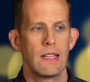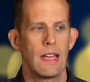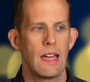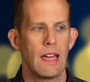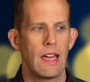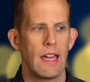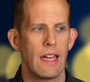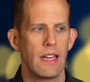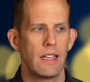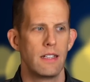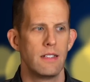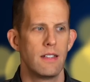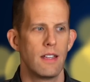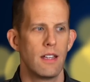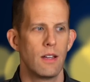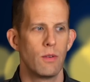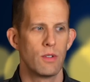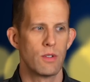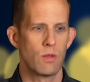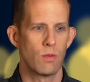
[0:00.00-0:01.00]
and
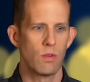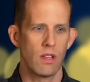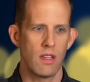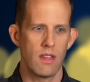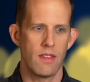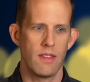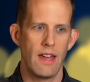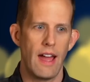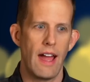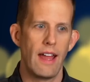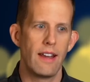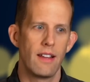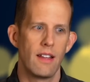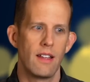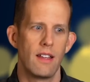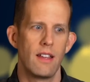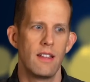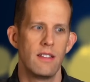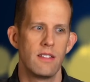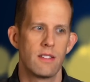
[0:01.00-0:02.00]
it was really that
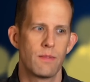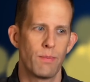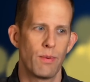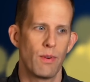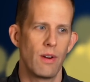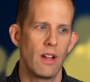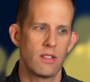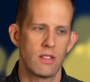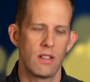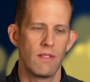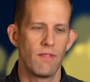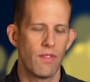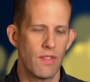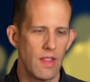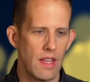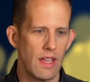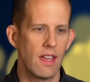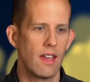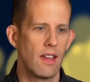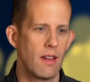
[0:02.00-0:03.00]
inspiration of
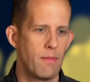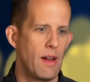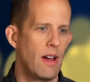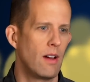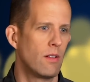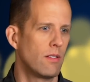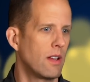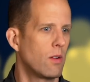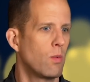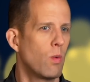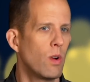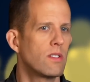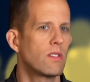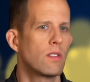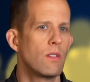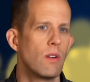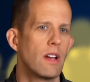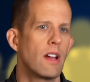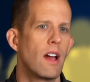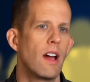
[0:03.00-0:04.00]
thinking about like what's
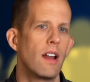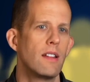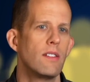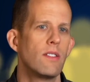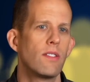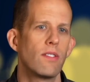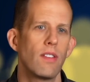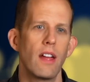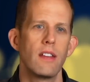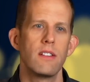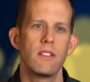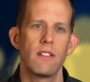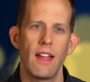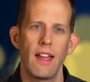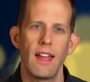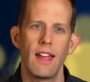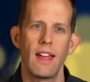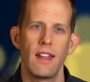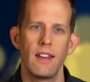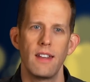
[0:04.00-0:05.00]
going on inside your
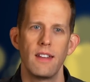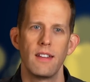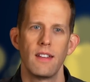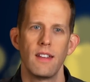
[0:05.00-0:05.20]
head